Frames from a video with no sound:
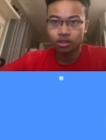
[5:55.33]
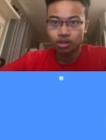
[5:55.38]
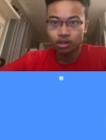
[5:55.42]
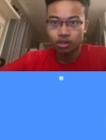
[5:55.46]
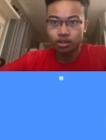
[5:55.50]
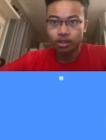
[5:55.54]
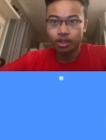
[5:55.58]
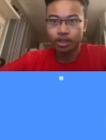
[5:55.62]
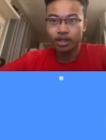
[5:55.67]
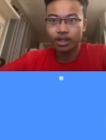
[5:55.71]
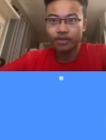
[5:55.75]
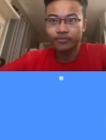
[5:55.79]

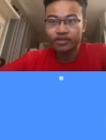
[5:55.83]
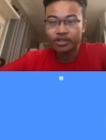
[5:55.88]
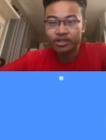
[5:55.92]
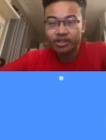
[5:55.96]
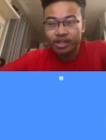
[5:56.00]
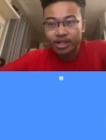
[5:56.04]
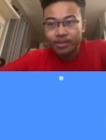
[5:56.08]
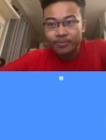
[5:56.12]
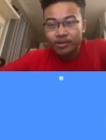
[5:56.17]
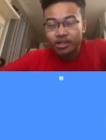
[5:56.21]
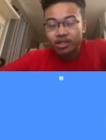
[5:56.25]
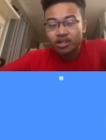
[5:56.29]
And every
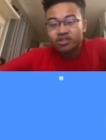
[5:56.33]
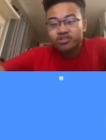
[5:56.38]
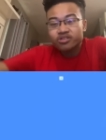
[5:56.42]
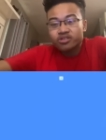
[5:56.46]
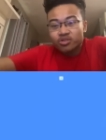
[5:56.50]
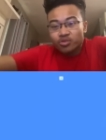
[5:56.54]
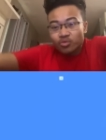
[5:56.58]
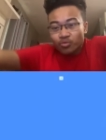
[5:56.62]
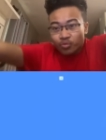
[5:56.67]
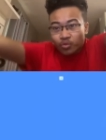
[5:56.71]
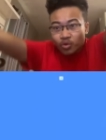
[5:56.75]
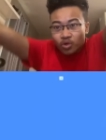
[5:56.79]
gaming console
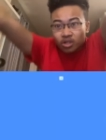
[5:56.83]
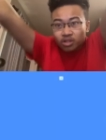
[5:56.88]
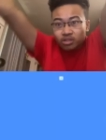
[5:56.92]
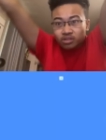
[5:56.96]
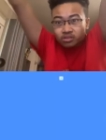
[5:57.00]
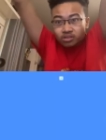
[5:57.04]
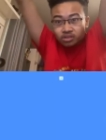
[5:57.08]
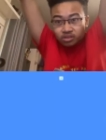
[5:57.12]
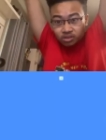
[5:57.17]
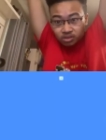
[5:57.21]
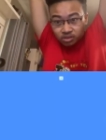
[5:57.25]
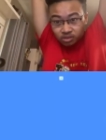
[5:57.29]
you want,
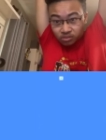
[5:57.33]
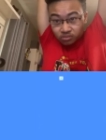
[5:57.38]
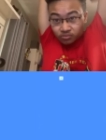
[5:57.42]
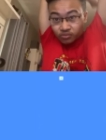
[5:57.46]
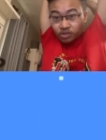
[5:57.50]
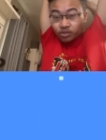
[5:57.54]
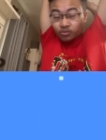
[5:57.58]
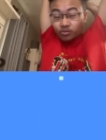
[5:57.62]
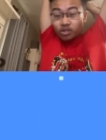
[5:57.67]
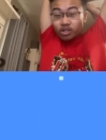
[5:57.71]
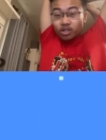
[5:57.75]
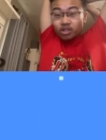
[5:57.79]
when
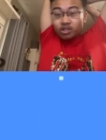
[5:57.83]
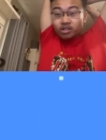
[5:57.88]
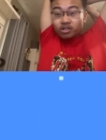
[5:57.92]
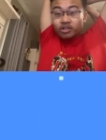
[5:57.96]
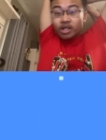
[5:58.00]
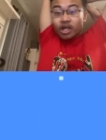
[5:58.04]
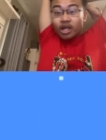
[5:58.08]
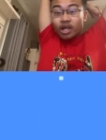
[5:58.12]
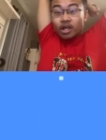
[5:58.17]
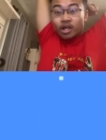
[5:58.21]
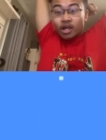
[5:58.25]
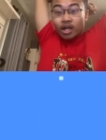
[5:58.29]
you want,
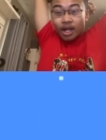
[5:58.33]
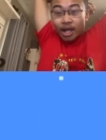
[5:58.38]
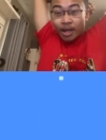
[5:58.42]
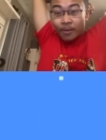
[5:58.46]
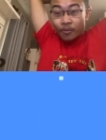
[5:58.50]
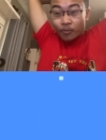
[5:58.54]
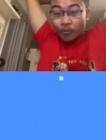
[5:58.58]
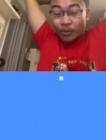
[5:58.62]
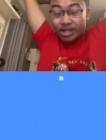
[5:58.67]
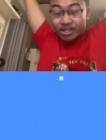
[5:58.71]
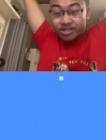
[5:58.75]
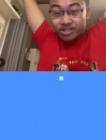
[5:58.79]
yeah, and the
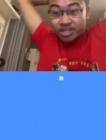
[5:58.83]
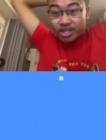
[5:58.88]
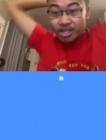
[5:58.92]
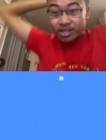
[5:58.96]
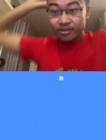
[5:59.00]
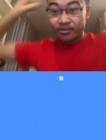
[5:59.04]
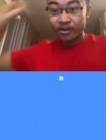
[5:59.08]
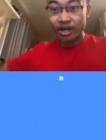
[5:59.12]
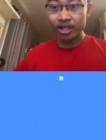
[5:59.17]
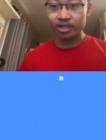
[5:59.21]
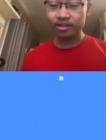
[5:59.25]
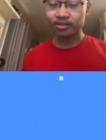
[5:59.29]
main team,
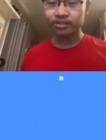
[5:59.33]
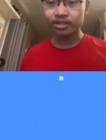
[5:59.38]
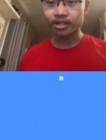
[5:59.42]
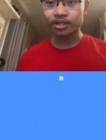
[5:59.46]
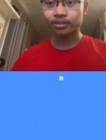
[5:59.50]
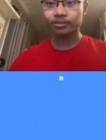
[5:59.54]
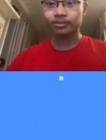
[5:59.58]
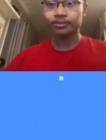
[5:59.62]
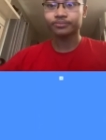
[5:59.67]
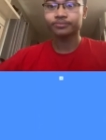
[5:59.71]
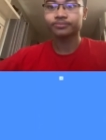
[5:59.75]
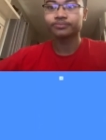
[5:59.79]
right? Yeah,
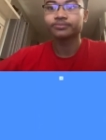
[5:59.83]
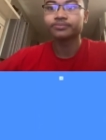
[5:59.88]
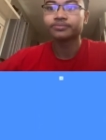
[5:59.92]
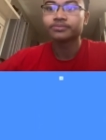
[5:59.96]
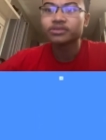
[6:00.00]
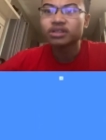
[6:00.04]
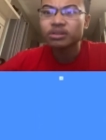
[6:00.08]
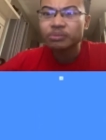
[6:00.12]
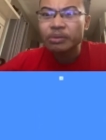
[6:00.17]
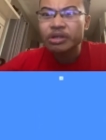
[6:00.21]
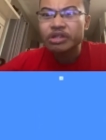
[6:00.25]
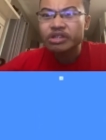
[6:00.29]

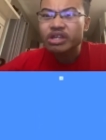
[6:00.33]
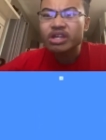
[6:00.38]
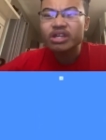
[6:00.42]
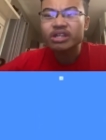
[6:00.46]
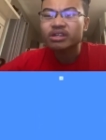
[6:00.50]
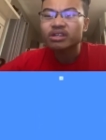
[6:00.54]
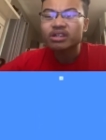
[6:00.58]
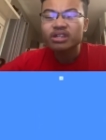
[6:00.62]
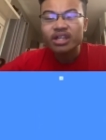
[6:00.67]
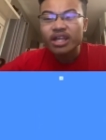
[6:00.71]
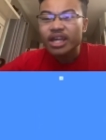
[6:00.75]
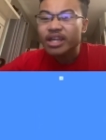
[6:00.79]
main thing.
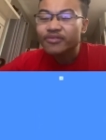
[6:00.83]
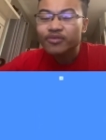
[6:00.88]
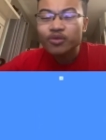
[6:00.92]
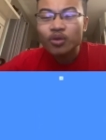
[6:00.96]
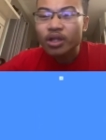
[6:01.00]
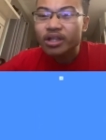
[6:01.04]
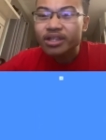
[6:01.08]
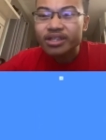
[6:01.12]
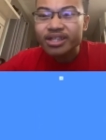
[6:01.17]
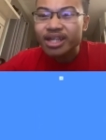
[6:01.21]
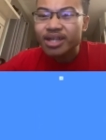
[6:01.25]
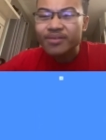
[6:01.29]
And for
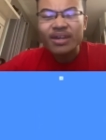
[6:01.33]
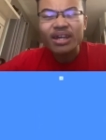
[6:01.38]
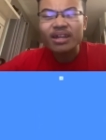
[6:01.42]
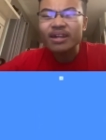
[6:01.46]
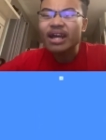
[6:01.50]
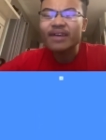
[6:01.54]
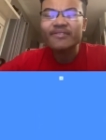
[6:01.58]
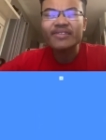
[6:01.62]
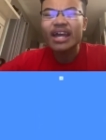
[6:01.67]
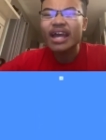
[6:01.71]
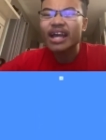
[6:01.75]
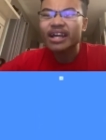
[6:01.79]
entertainment, I
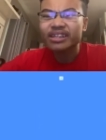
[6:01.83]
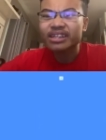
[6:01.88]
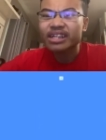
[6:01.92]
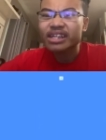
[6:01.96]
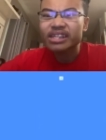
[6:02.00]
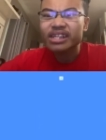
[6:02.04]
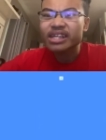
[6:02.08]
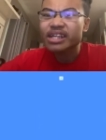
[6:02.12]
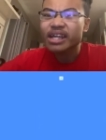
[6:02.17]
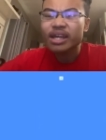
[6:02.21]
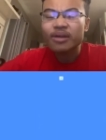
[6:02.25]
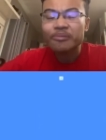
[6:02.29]
have to act
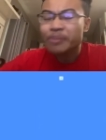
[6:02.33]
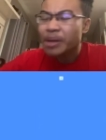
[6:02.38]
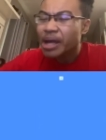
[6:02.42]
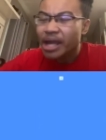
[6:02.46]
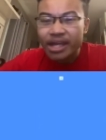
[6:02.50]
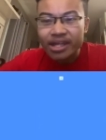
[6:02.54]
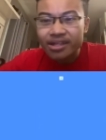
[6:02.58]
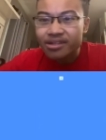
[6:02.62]
anything. get paid